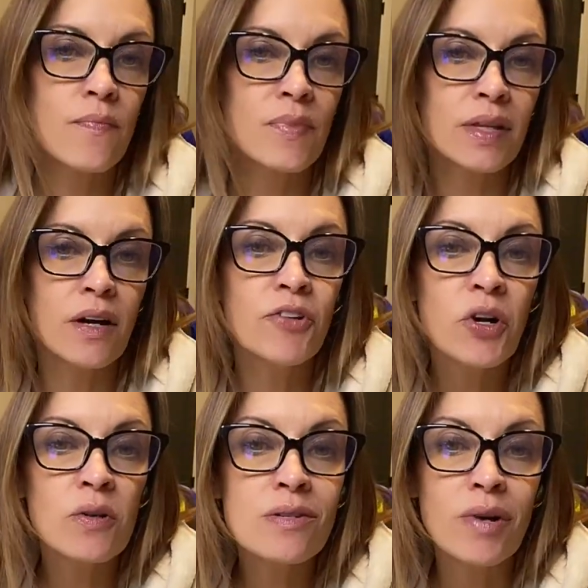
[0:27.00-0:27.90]
the
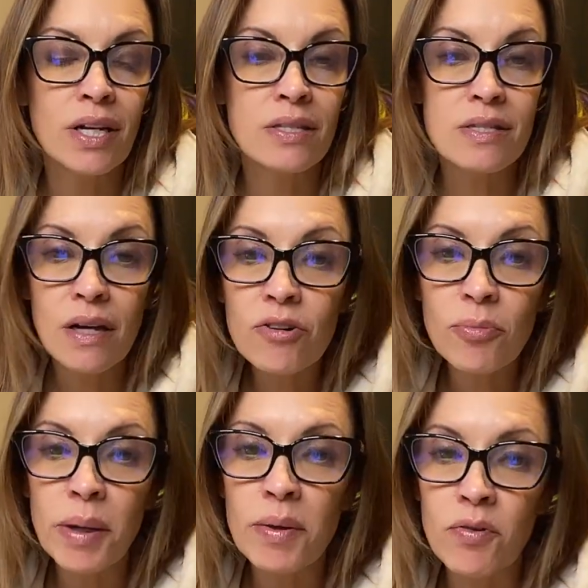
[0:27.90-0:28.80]
11-year-olds want to snuggle
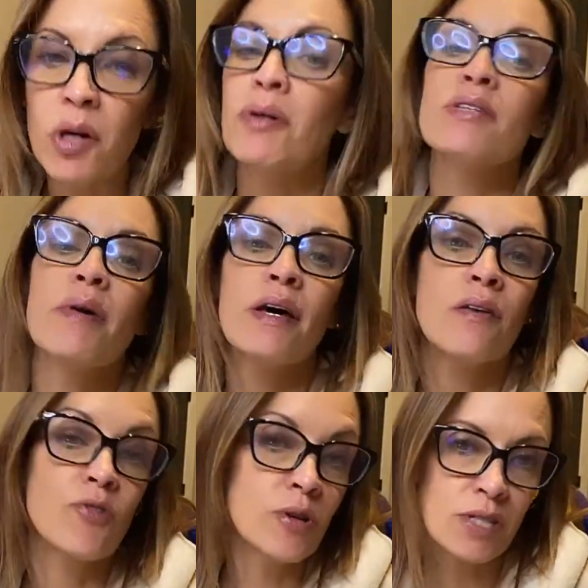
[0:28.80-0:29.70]
me before I went to bed.
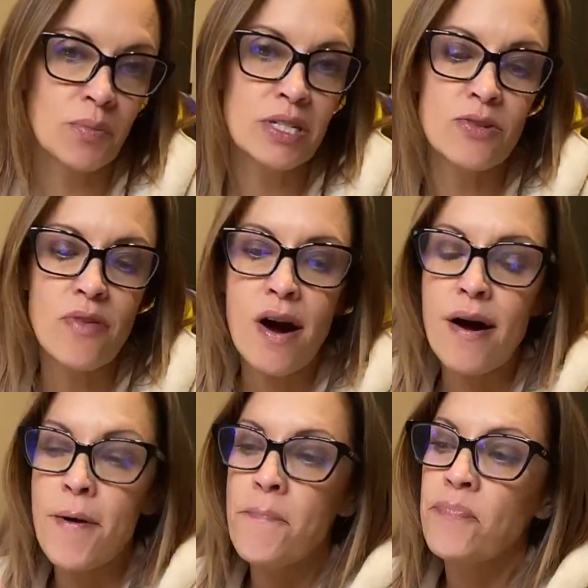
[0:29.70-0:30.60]
Of course, I'm going to do that.
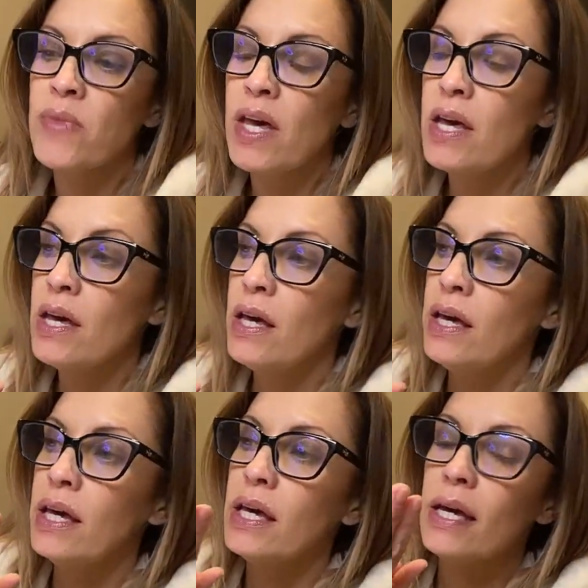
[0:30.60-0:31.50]

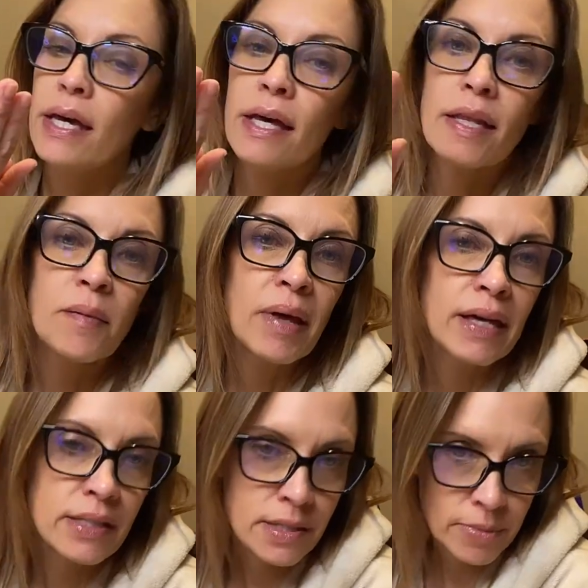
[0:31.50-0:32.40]
And then my
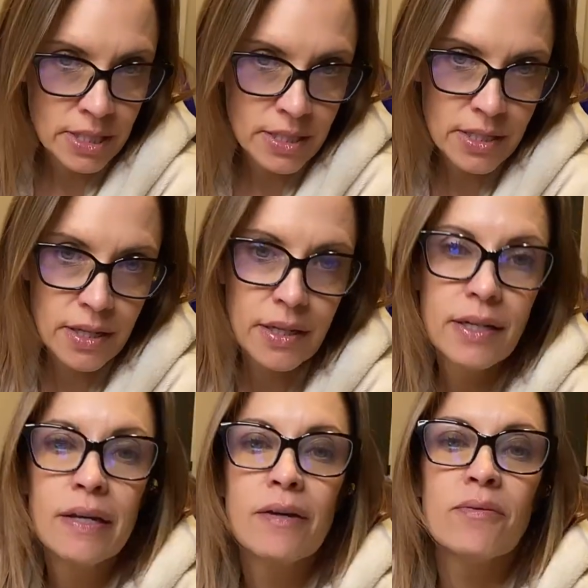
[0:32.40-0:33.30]
husband
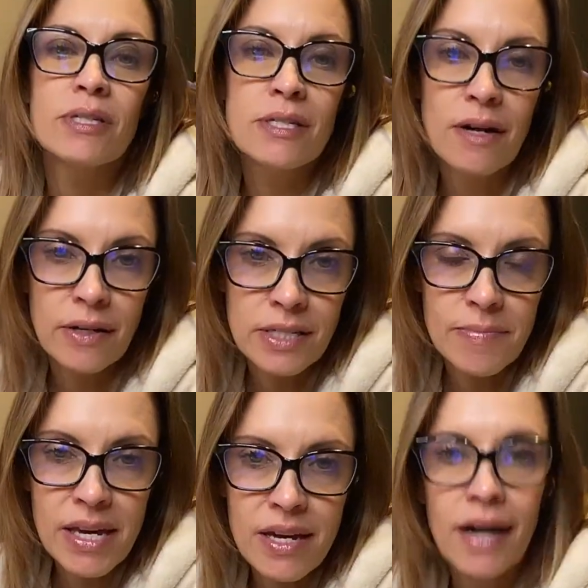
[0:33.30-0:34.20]
was talking to
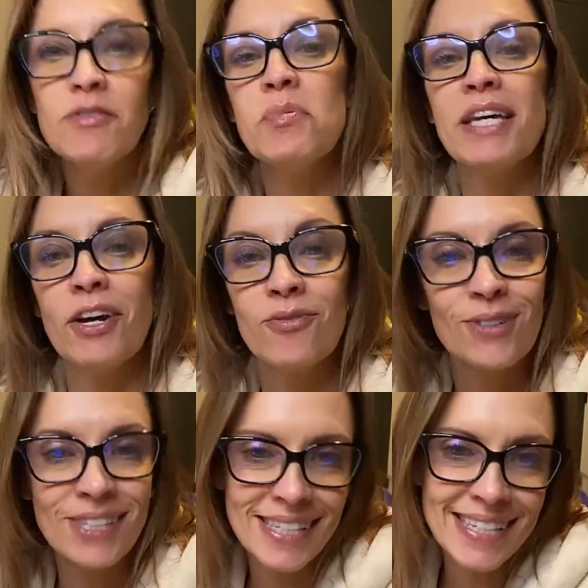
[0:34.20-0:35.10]
me. I have to be careful
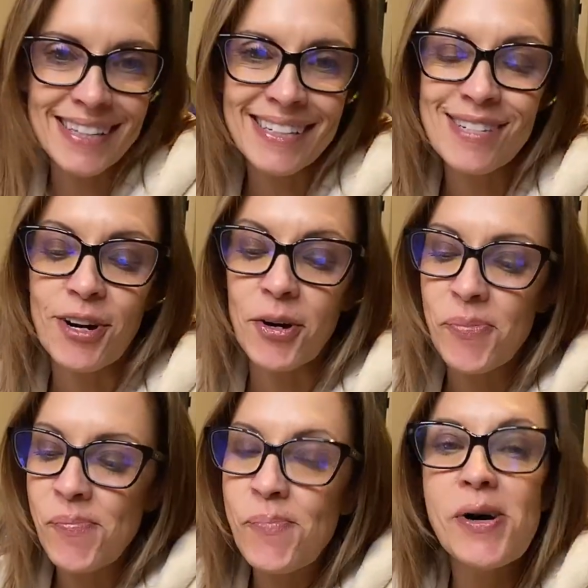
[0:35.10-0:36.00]
because he's in this group,
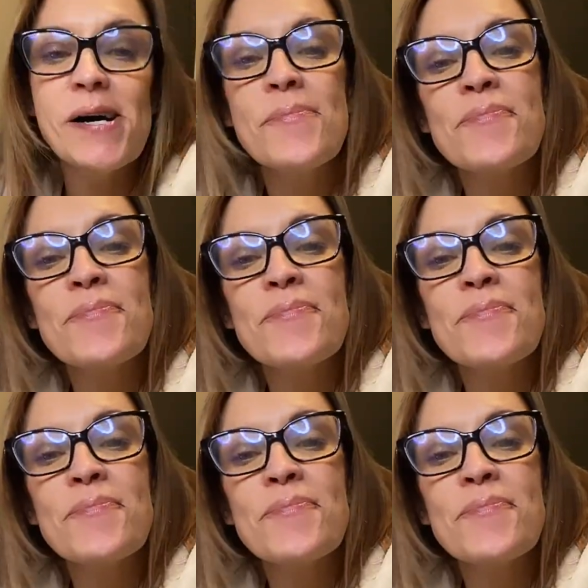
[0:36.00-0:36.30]
but